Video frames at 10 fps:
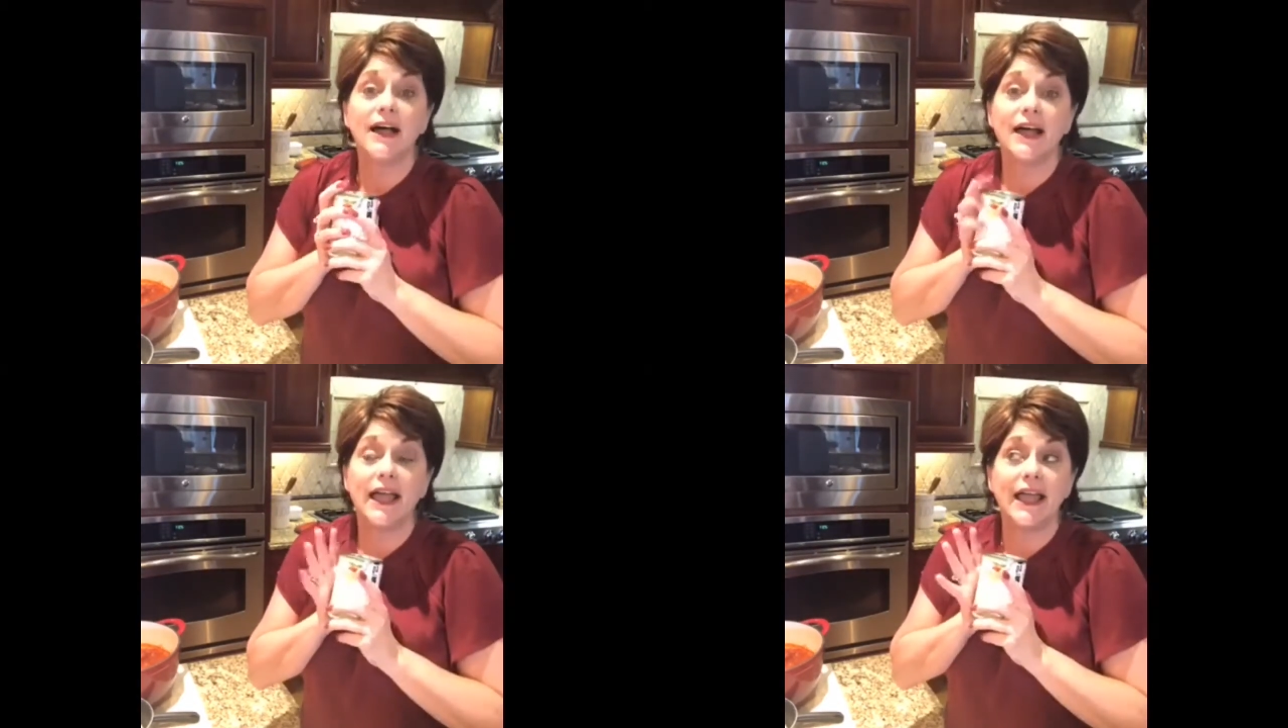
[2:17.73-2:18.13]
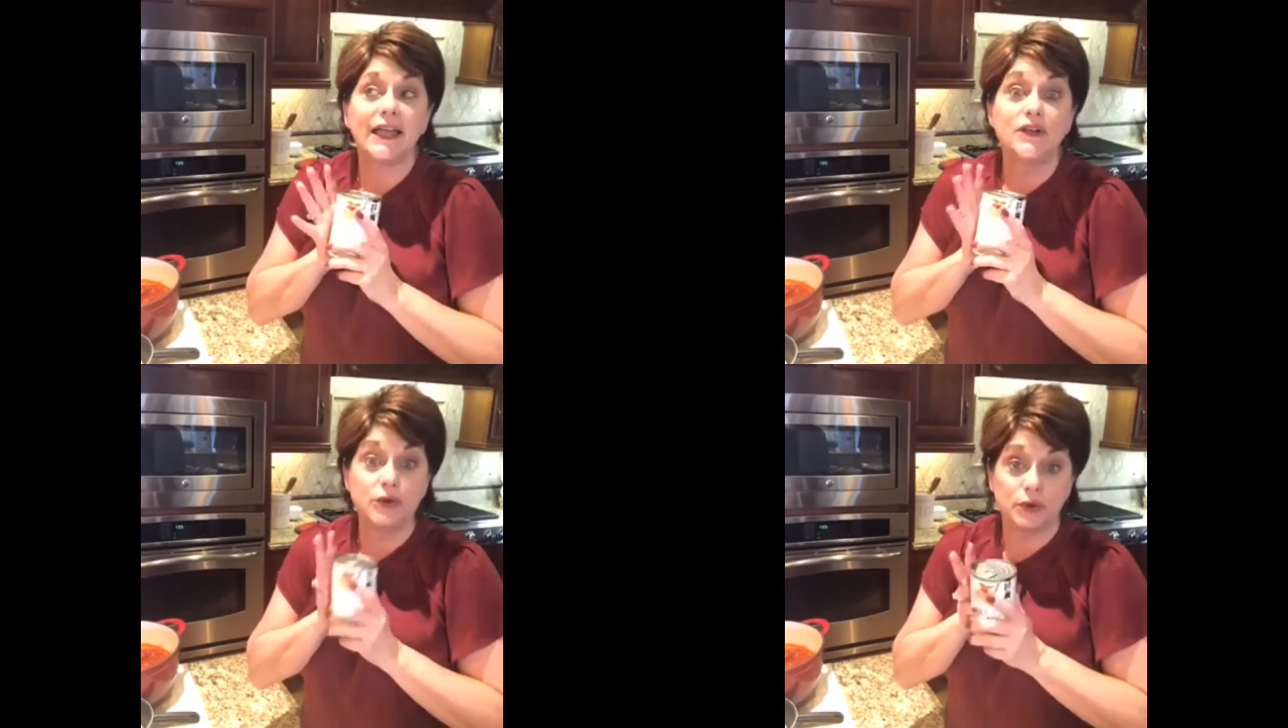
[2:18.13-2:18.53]

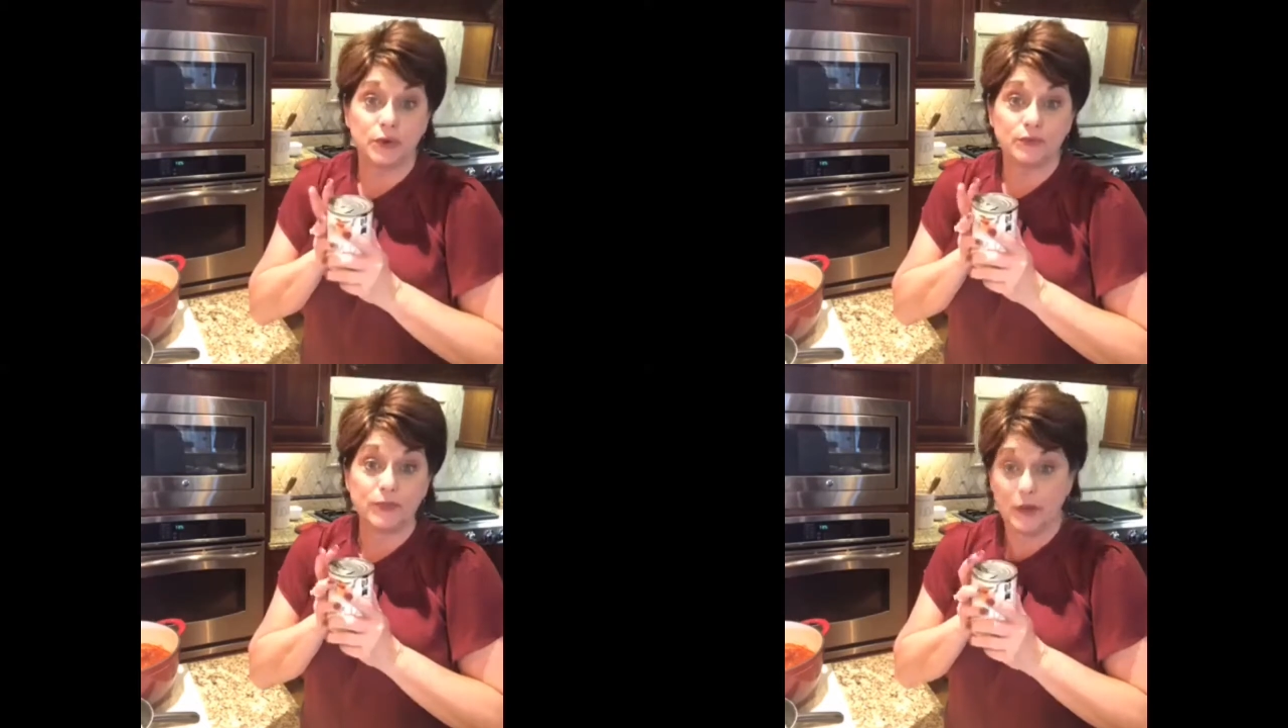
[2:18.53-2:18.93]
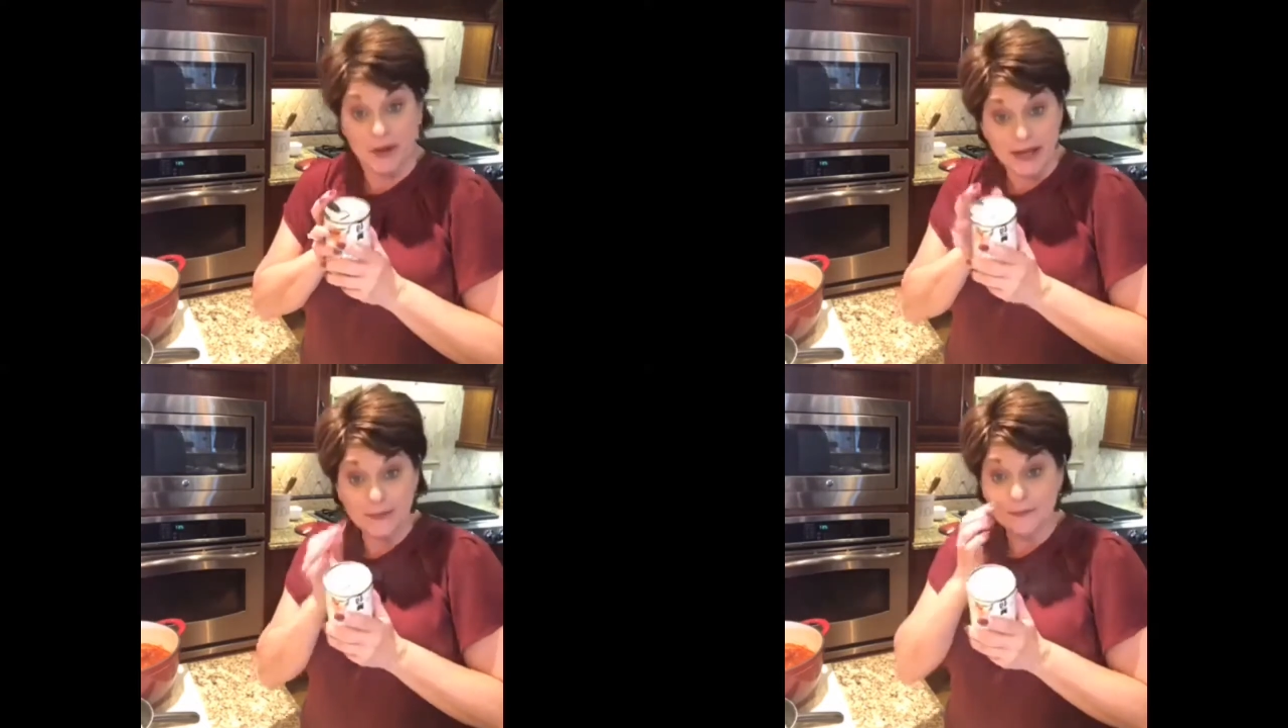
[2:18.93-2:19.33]
a noodle,
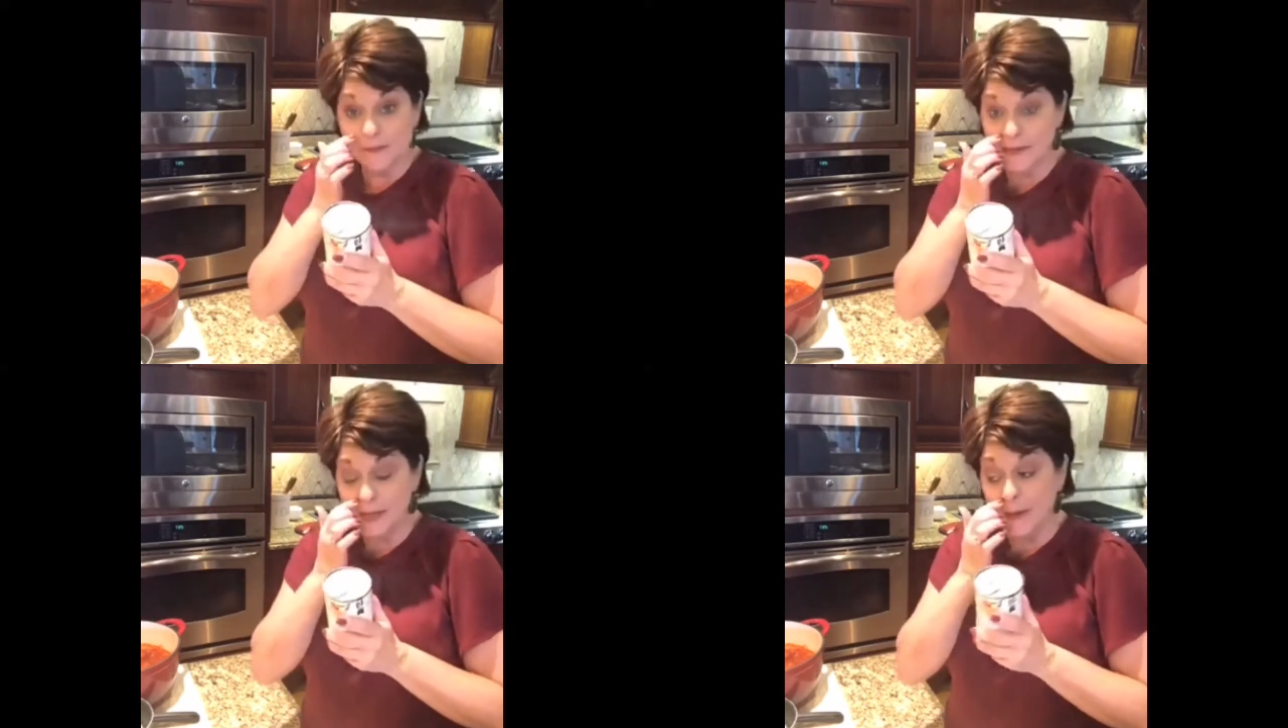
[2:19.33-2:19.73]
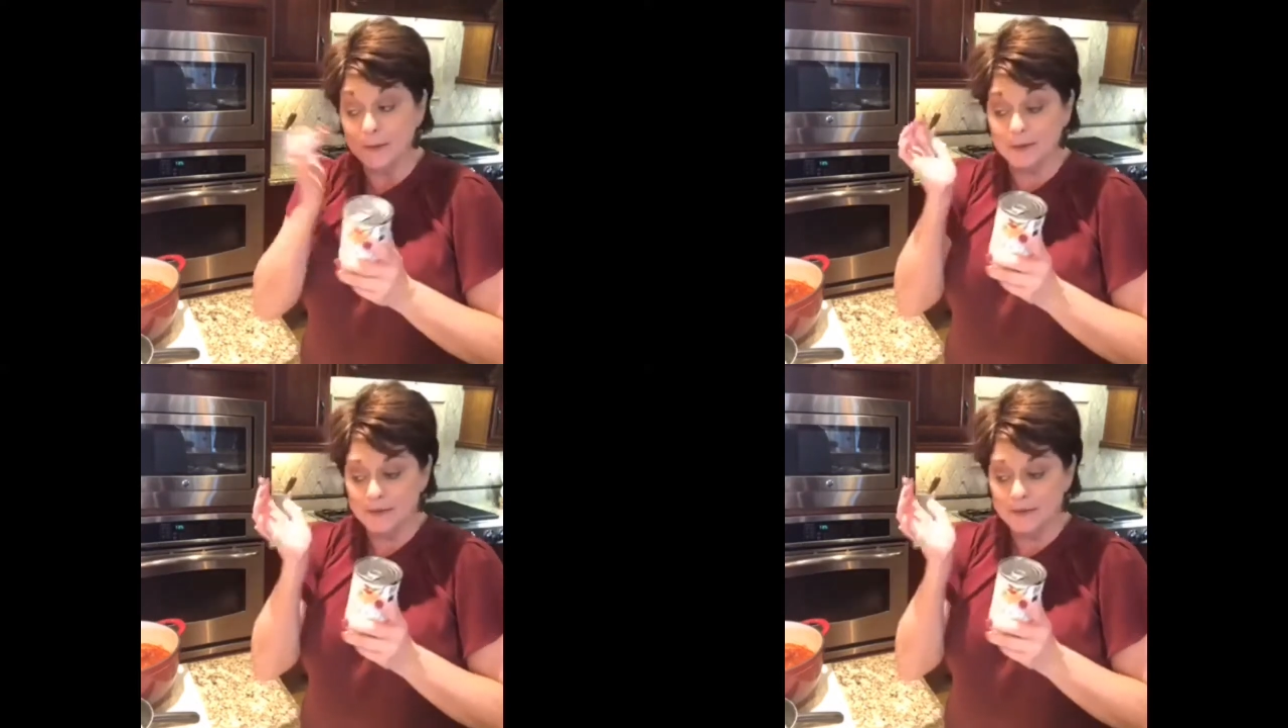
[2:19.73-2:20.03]
okay? So